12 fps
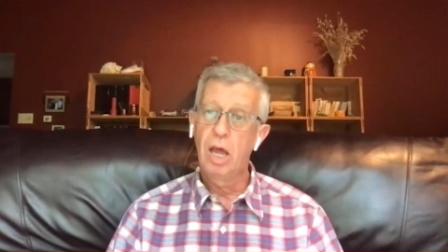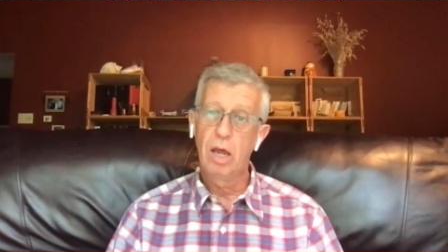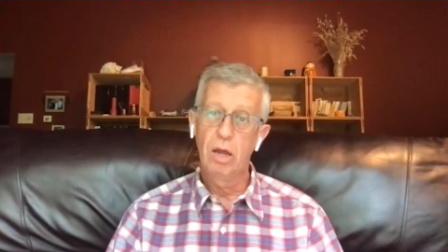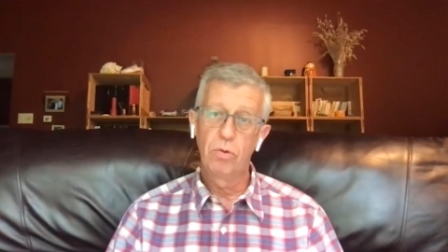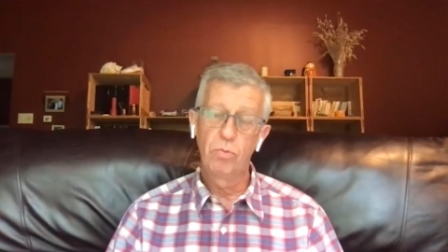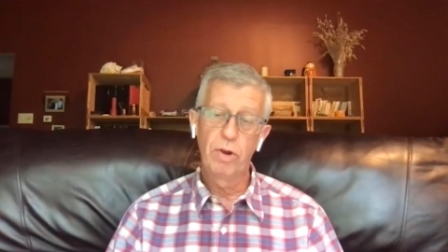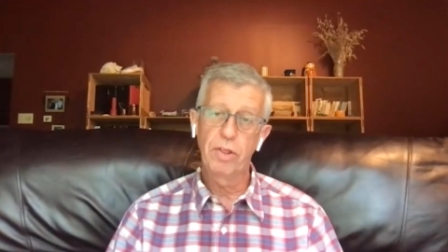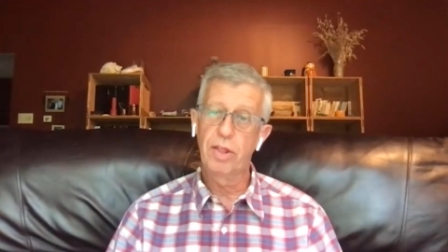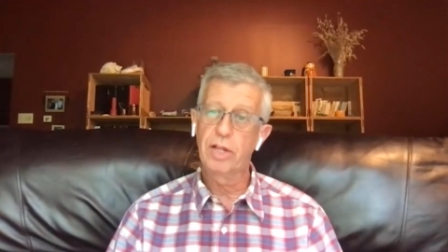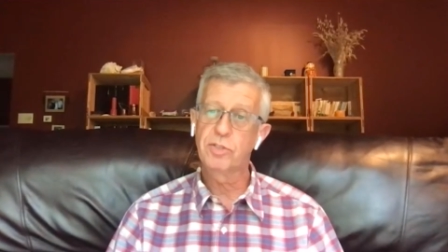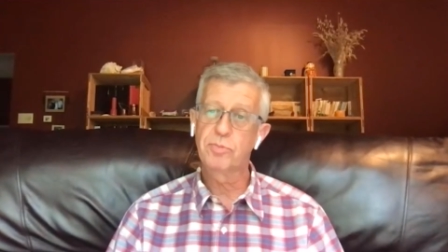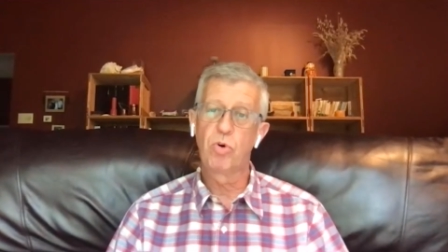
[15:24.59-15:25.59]
uh,
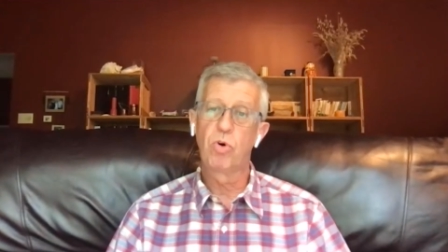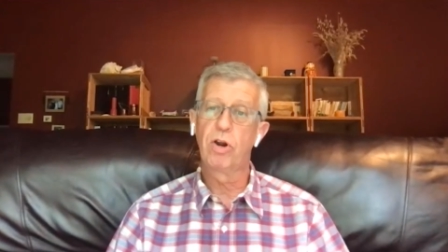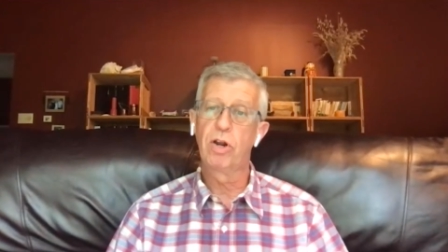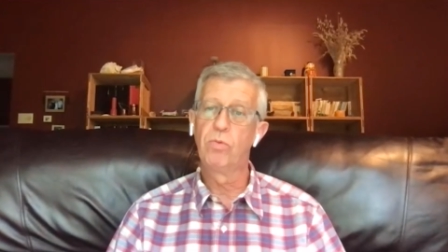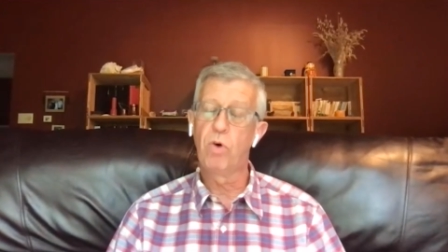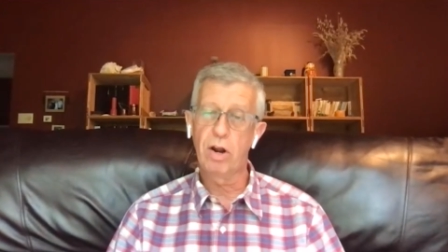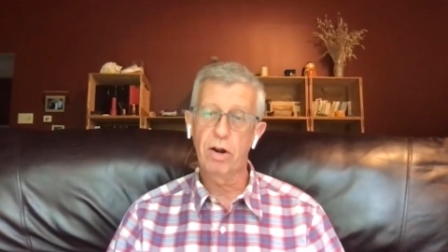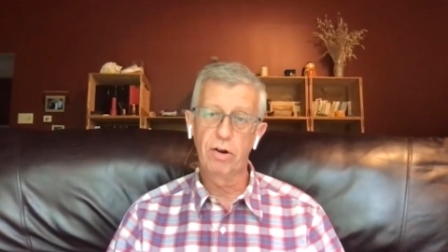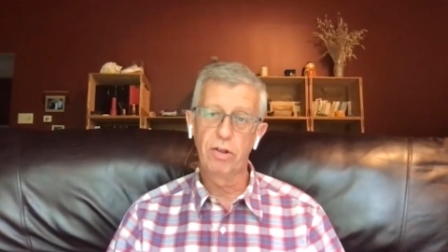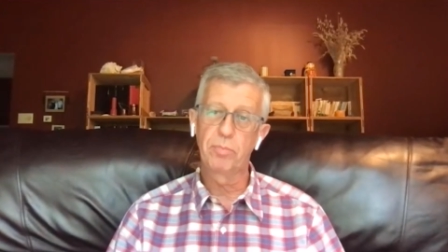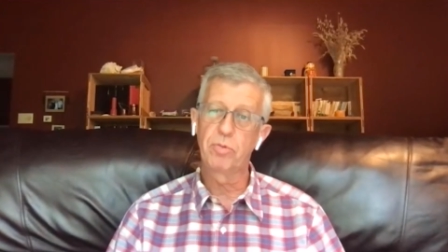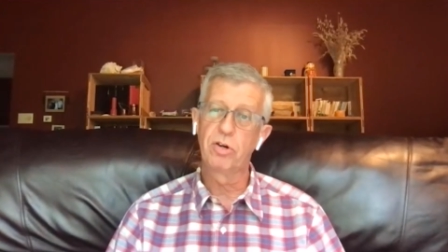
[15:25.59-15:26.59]
whether that's pouring
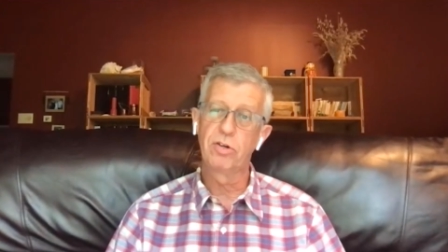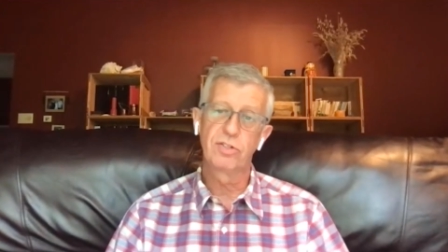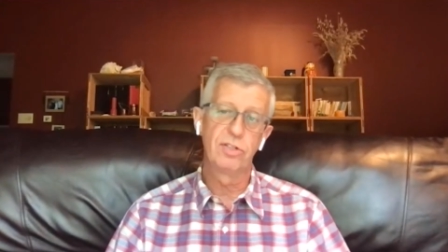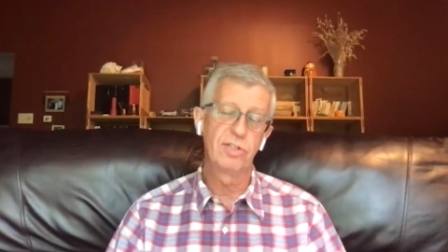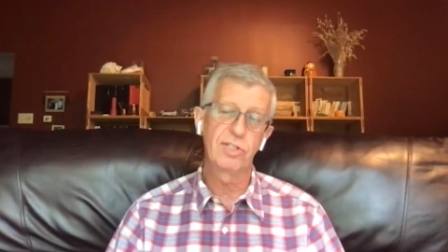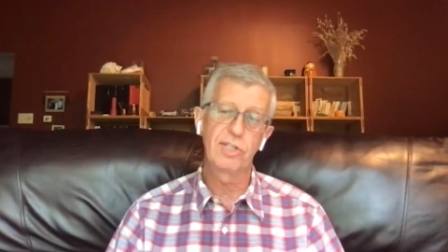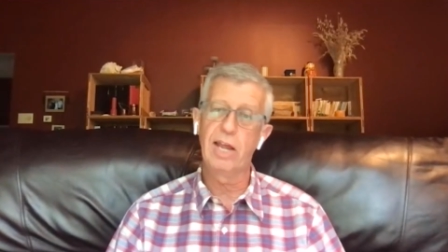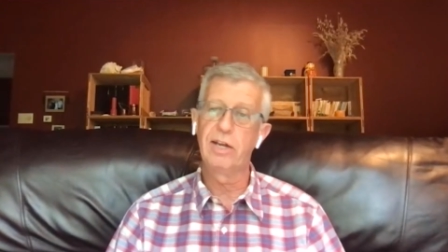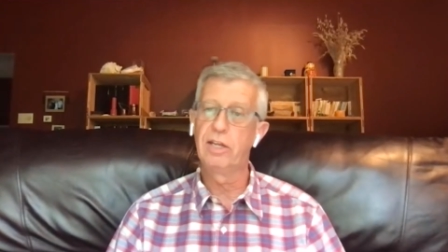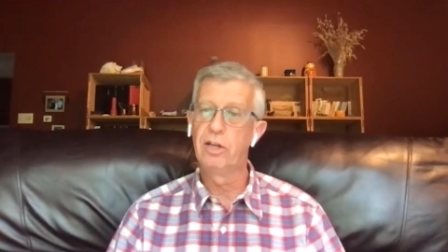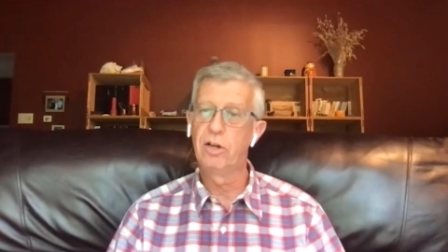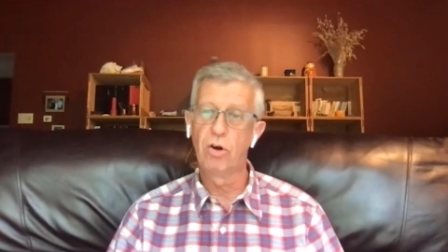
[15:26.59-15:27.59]
water on the person,
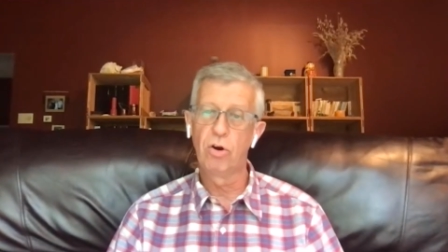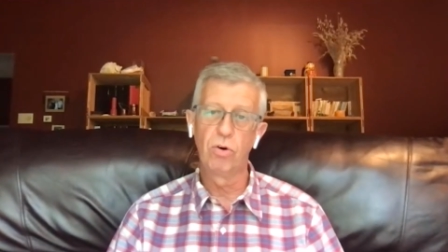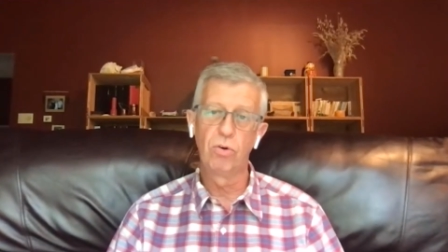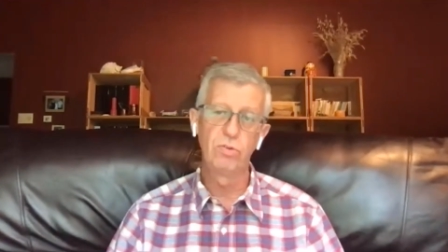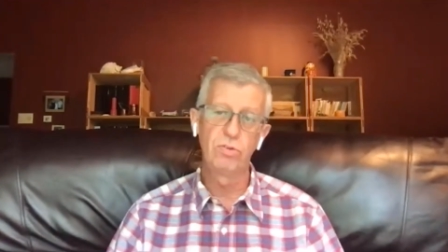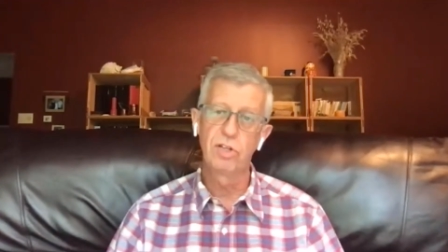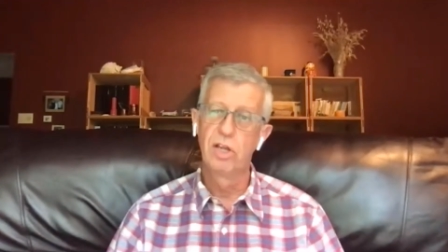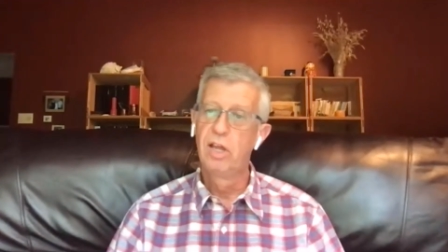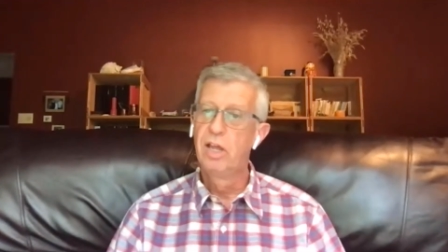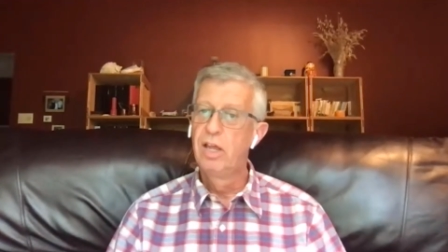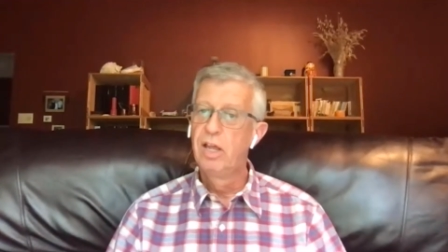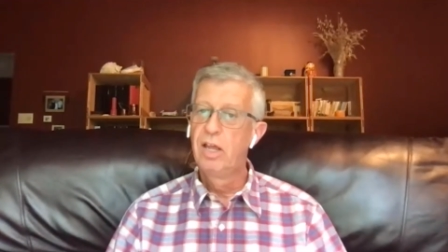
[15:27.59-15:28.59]
standing in a hose,
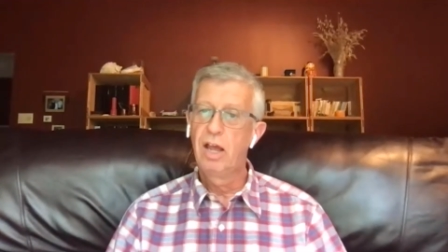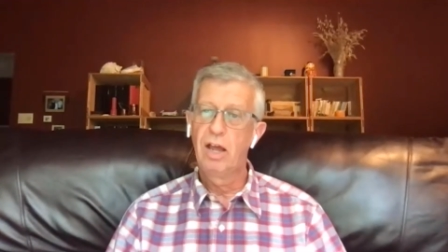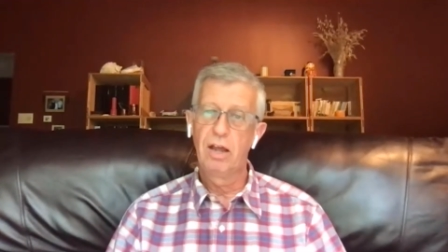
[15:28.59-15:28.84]
mm.